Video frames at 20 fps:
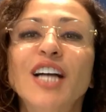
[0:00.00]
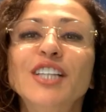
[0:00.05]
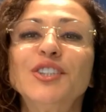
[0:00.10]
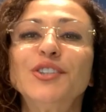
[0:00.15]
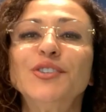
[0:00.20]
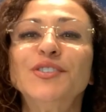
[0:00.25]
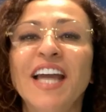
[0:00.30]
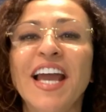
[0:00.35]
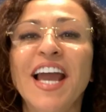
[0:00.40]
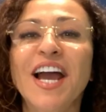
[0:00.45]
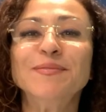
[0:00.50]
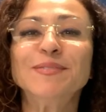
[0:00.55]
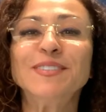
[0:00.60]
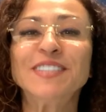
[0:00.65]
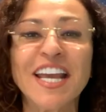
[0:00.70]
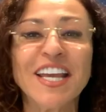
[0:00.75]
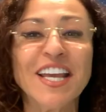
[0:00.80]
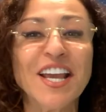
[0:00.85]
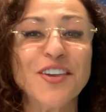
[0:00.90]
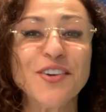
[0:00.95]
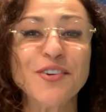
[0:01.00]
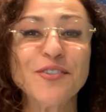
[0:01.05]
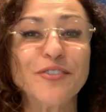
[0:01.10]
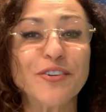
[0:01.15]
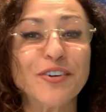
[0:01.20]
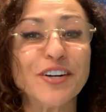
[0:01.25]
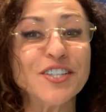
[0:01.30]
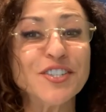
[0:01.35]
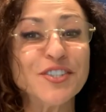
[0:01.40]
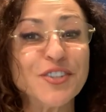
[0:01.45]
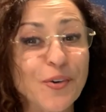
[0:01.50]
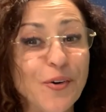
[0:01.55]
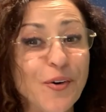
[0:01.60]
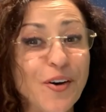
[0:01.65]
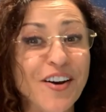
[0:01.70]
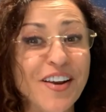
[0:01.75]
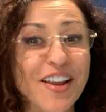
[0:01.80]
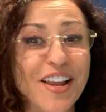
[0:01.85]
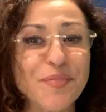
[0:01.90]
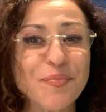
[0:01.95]
Today I'm taking you for a
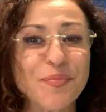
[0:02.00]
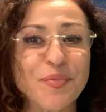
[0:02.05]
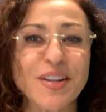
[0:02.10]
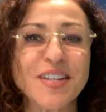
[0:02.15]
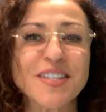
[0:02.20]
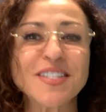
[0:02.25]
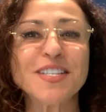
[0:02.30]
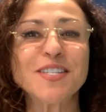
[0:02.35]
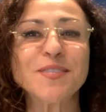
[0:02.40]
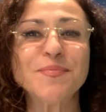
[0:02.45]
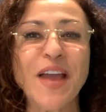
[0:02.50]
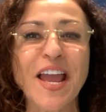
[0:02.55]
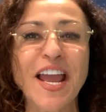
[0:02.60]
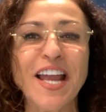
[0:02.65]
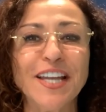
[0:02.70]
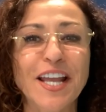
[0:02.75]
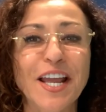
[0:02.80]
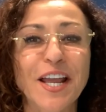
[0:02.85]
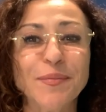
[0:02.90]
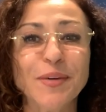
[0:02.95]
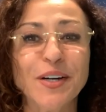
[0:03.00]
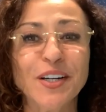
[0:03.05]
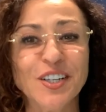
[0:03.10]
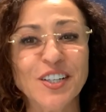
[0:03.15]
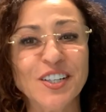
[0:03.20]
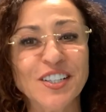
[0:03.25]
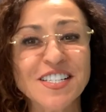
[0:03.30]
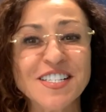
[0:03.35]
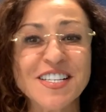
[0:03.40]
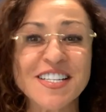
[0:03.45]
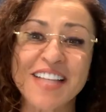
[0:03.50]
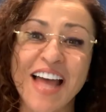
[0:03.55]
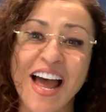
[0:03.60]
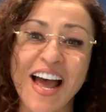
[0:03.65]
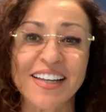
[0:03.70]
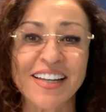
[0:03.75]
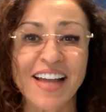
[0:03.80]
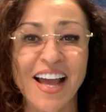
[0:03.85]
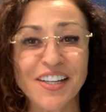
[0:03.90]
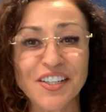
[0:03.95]
tour in Princess Bay neighborhood in
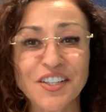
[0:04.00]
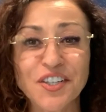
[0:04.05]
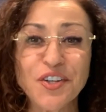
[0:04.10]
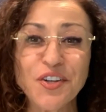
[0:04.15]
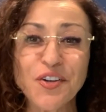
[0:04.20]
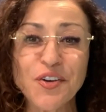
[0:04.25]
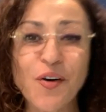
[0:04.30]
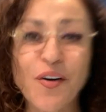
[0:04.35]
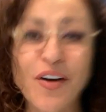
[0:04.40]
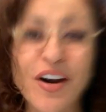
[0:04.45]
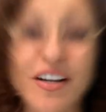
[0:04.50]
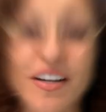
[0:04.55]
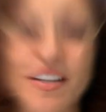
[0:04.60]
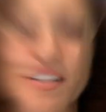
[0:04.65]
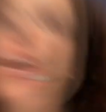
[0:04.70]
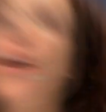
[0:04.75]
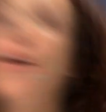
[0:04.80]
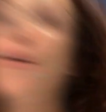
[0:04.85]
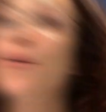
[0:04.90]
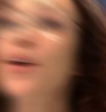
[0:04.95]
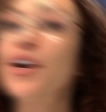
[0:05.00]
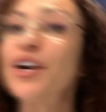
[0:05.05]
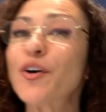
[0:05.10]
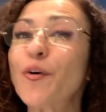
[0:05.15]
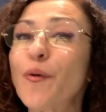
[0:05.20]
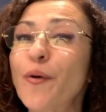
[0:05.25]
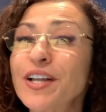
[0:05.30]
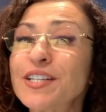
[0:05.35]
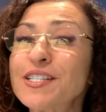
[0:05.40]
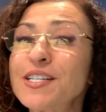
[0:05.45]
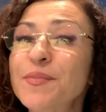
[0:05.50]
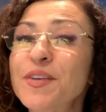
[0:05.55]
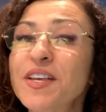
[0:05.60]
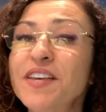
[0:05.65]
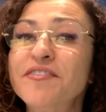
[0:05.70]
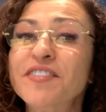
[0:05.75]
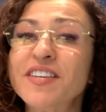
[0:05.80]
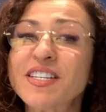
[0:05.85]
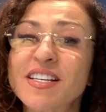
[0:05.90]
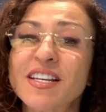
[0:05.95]
Staten Island, New York. We're going to
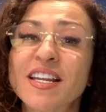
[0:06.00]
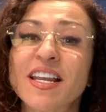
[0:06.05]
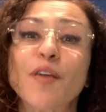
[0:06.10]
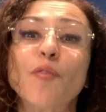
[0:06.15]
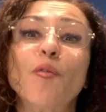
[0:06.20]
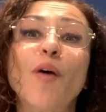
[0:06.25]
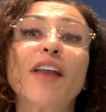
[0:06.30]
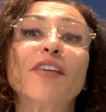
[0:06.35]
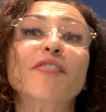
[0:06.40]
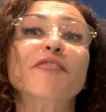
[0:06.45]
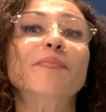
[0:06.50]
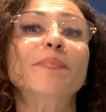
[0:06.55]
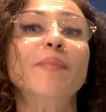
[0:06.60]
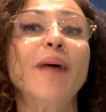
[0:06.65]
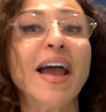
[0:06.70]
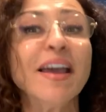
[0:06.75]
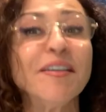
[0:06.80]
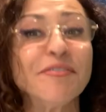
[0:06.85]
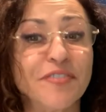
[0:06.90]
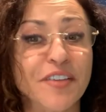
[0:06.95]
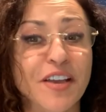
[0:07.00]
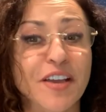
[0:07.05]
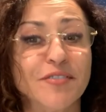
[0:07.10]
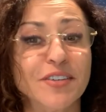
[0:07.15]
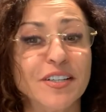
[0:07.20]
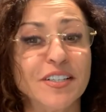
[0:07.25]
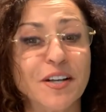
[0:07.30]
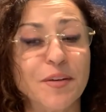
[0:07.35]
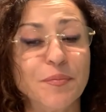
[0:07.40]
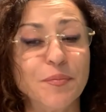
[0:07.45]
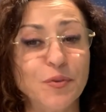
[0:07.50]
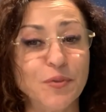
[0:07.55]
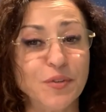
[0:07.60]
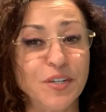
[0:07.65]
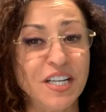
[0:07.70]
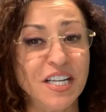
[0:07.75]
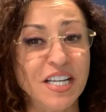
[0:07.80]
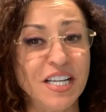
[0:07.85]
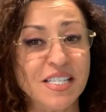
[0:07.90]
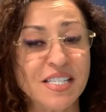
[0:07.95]
be visiting one of my favorite
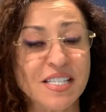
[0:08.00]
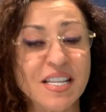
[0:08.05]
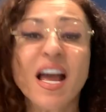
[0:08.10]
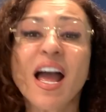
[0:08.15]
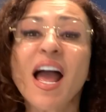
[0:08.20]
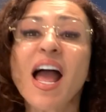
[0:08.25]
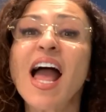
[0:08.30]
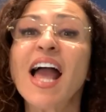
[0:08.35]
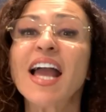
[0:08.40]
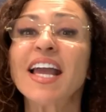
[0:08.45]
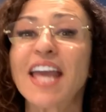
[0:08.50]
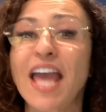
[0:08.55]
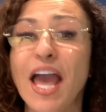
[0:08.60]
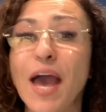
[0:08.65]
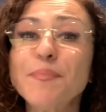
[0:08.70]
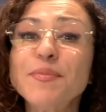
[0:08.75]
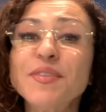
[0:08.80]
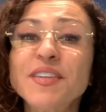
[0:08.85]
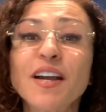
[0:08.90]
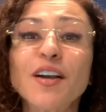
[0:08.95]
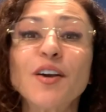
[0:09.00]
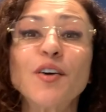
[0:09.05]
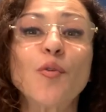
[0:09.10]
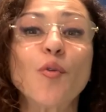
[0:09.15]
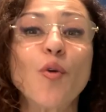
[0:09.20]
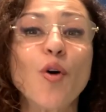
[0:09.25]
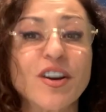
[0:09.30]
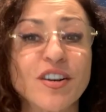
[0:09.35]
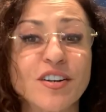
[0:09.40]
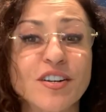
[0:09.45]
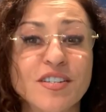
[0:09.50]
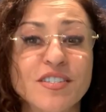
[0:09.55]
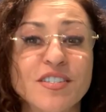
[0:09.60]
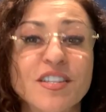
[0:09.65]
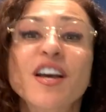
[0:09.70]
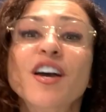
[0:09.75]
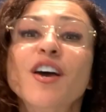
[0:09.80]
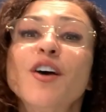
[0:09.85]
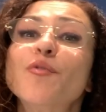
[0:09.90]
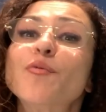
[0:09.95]
communities, Captain's Quarters,
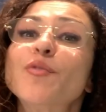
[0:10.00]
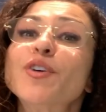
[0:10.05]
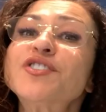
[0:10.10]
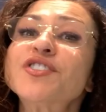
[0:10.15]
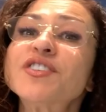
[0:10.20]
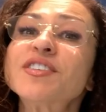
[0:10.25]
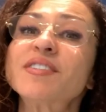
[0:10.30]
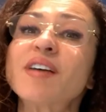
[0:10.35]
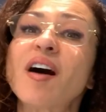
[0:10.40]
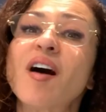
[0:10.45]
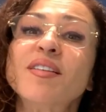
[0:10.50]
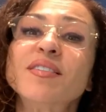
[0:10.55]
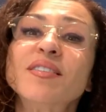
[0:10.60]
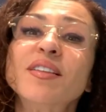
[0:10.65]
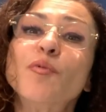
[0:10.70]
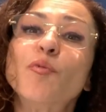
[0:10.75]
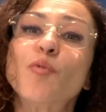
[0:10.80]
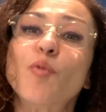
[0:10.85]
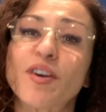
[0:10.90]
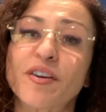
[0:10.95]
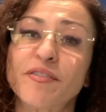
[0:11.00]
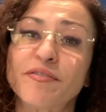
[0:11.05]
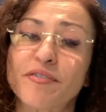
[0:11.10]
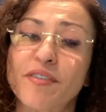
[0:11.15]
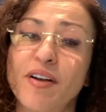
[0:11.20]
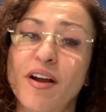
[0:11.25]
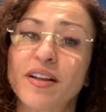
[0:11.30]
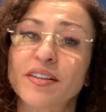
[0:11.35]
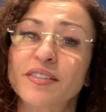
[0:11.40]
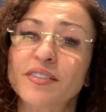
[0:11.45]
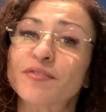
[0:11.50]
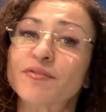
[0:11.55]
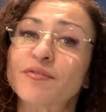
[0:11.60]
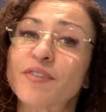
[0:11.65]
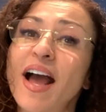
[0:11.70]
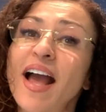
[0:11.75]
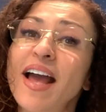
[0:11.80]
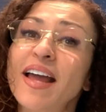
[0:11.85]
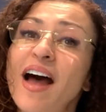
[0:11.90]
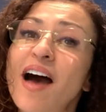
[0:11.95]
which is on the waterfront
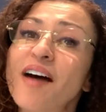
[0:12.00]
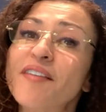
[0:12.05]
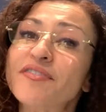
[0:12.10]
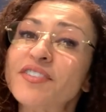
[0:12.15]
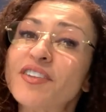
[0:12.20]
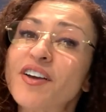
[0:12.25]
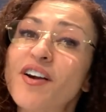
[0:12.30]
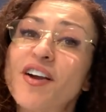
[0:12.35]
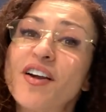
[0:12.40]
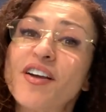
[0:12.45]
right after